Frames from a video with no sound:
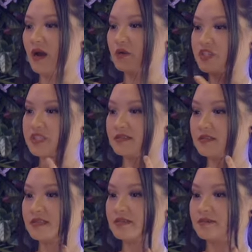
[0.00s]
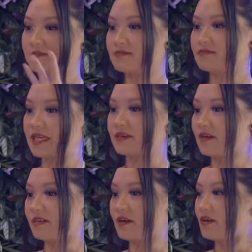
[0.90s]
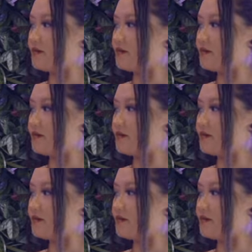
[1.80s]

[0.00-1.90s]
now and just think nothing.